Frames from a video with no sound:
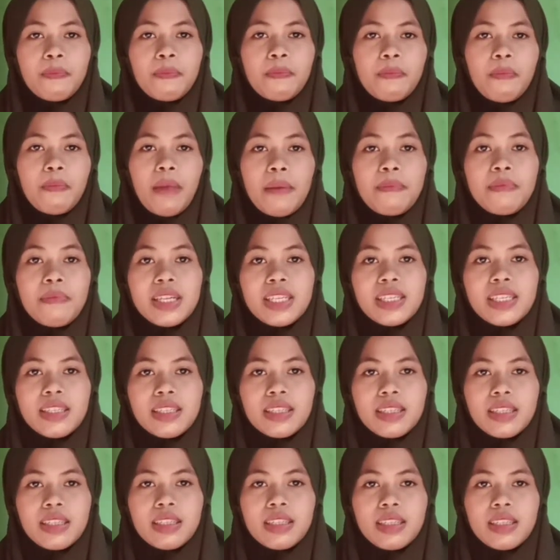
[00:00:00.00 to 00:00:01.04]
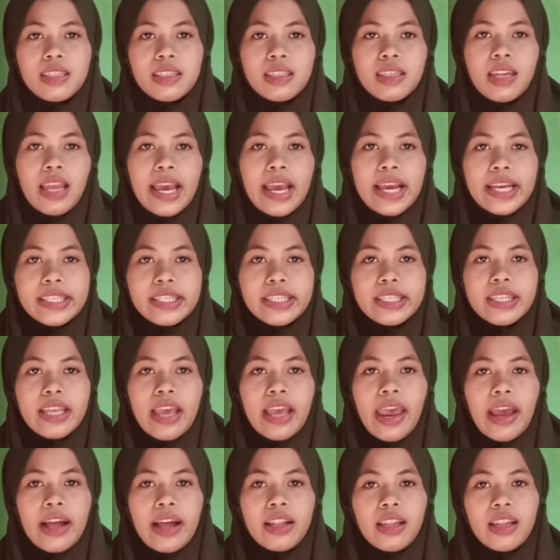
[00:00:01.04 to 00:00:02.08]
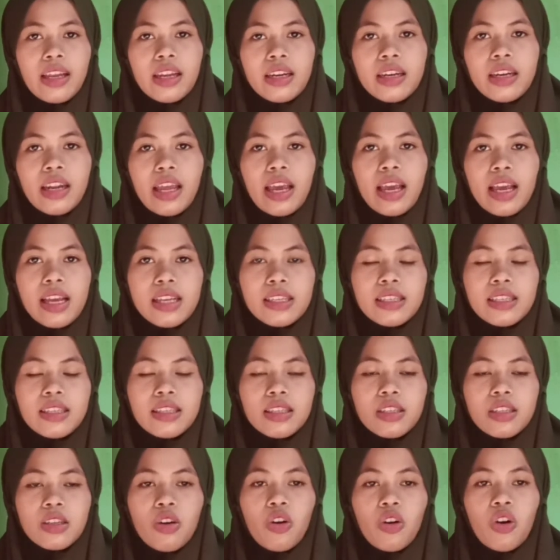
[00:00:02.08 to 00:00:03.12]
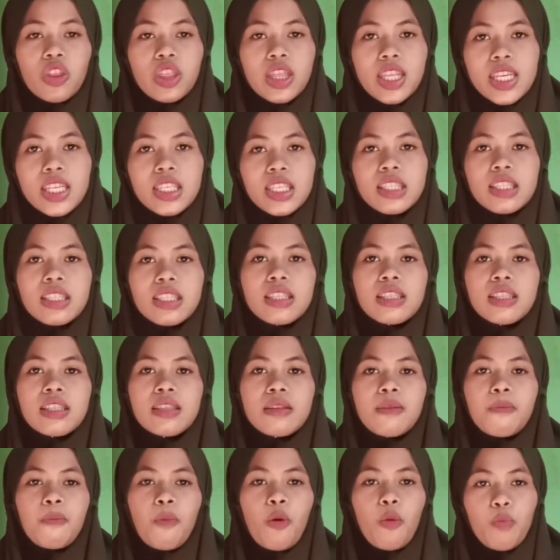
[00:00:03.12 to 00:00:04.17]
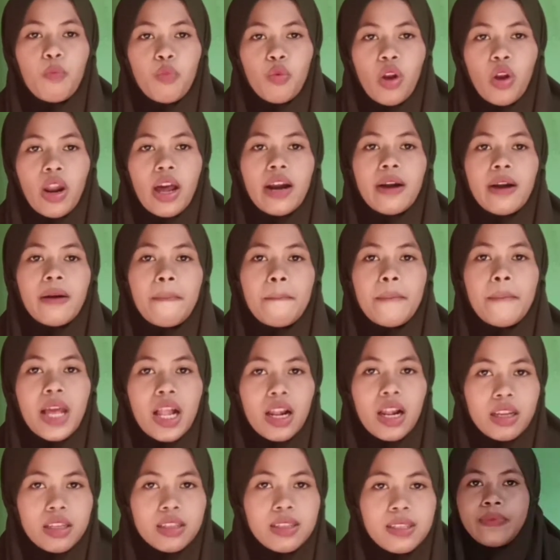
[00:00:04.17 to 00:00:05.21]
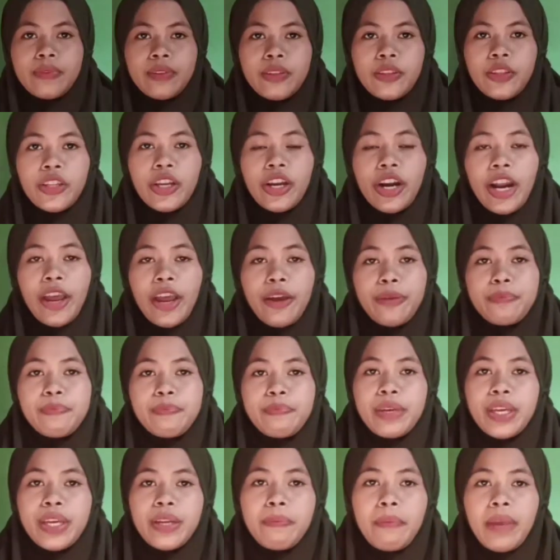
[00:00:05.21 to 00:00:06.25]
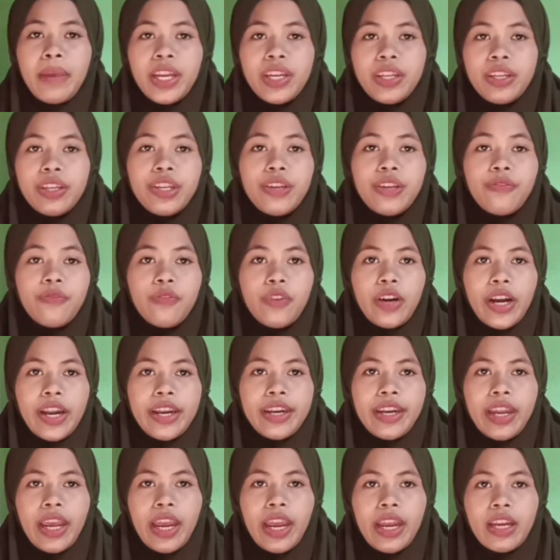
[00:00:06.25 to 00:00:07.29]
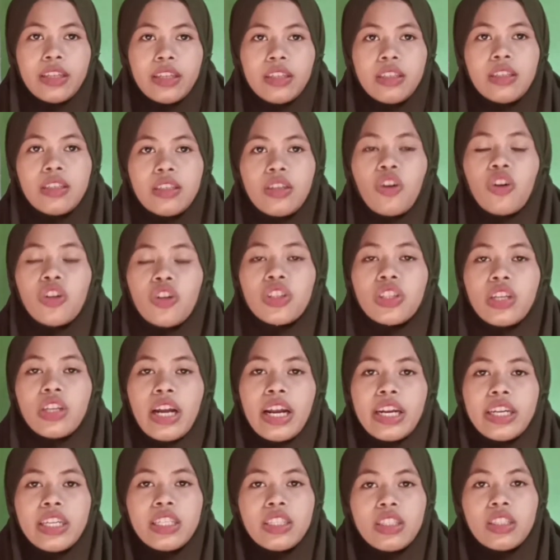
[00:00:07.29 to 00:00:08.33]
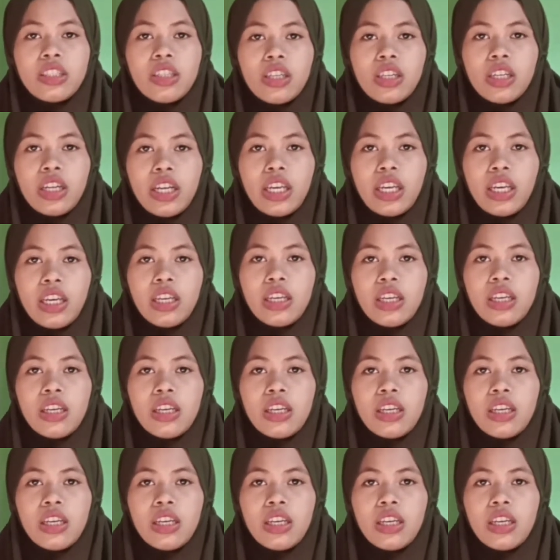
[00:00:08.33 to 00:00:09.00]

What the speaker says: published as the England as Scottish popular ballad. There have been many different and contradictory